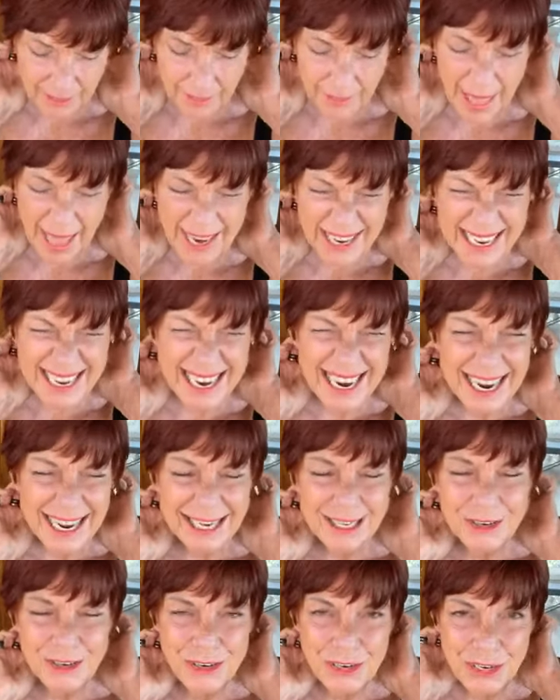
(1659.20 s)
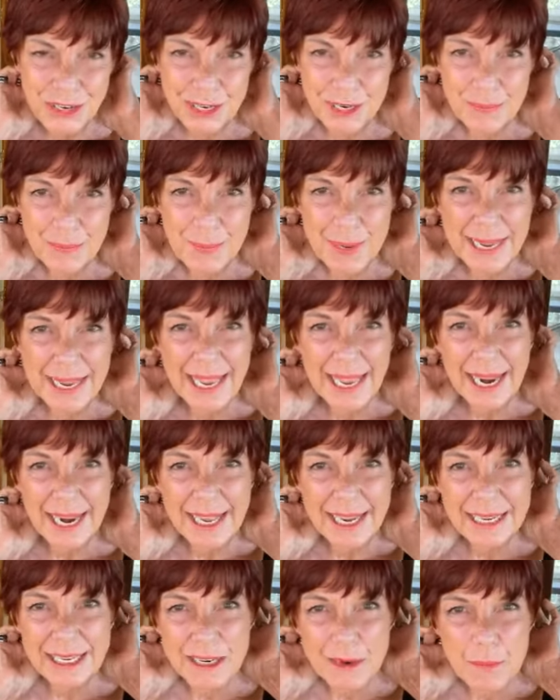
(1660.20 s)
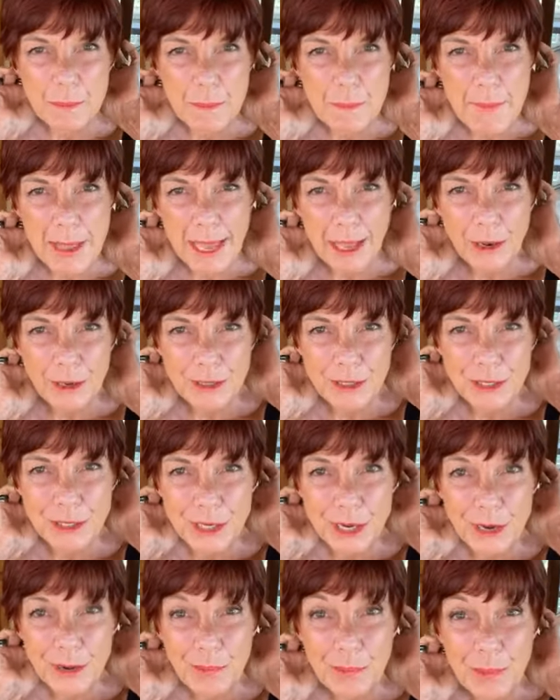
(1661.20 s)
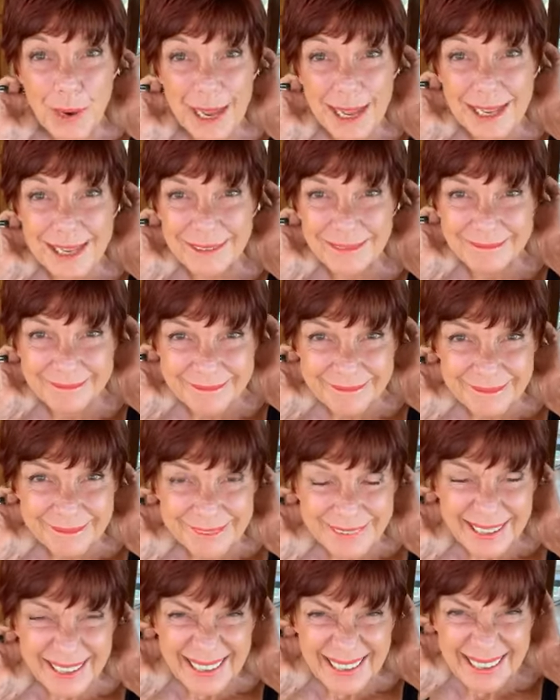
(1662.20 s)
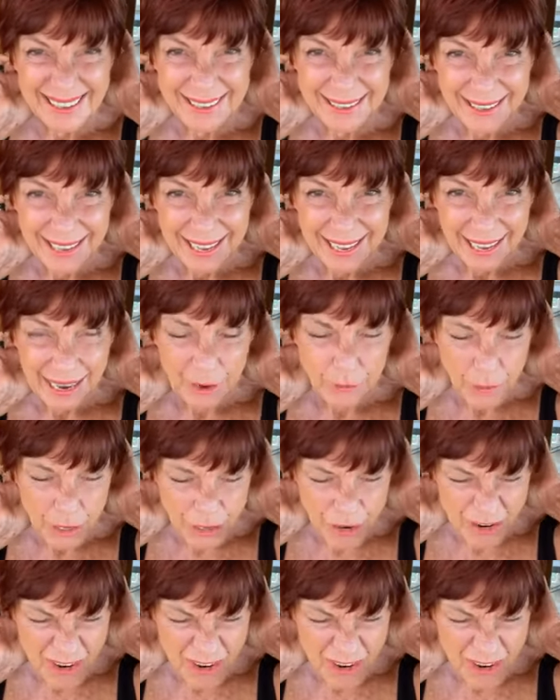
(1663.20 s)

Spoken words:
that tension beginning to melt away. And when